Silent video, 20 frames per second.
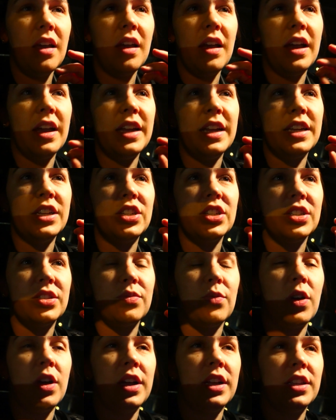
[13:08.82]
I just
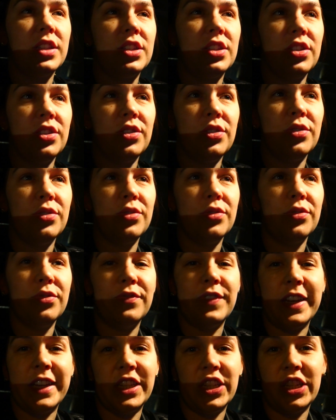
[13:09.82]
want to
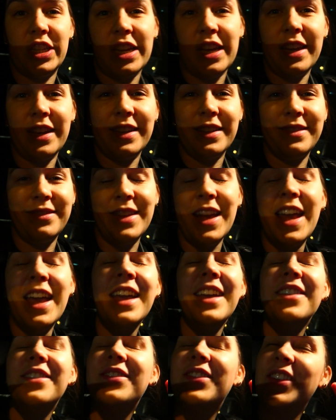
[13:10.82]
vegetate
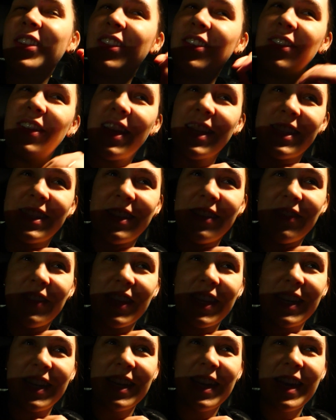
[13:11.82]
for the rest of
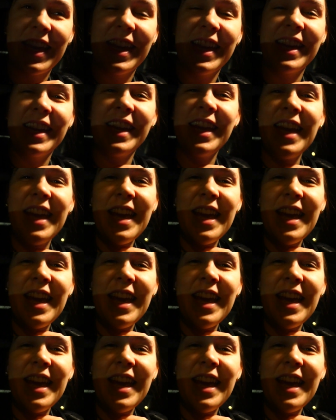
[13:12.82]
the night.